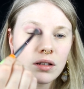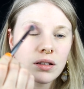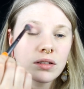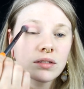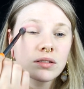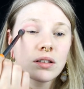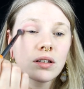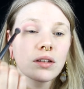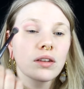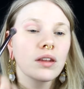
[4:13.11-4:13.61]

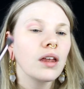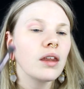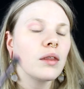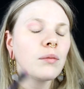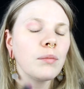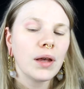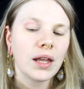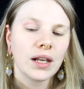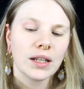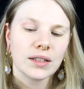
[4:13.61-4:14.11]
It's on the other
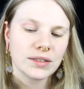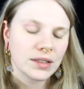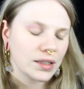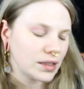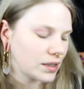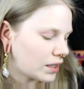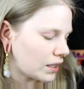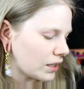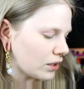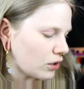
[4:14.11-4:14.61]
palette
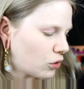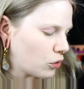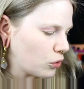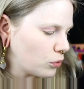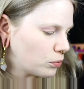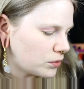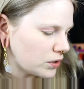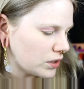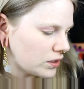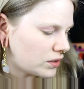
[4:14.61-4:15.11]
and I
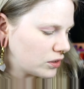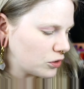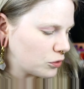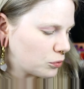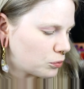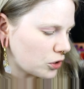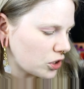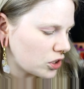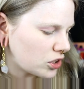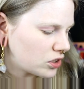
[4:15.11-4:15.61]
hope that this
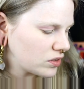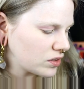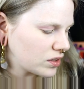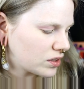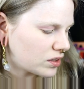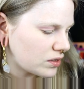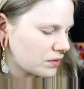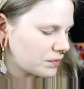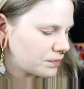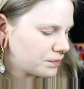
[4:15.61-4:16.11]
brush is
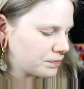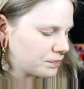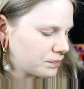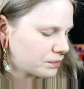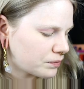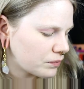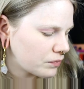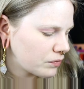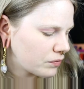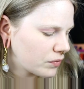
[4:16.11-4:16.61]

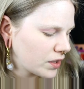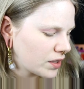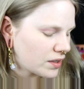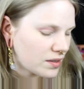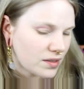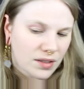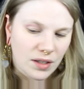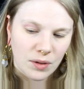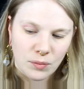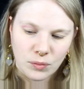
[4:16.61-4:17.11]

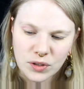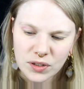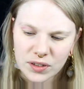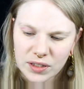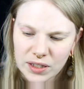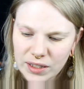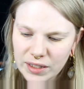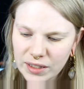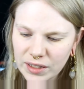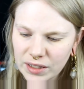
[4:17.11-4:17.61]
somewhat
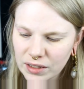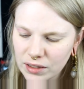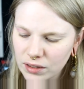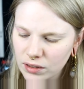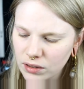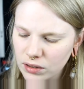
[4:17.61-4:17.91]
clean.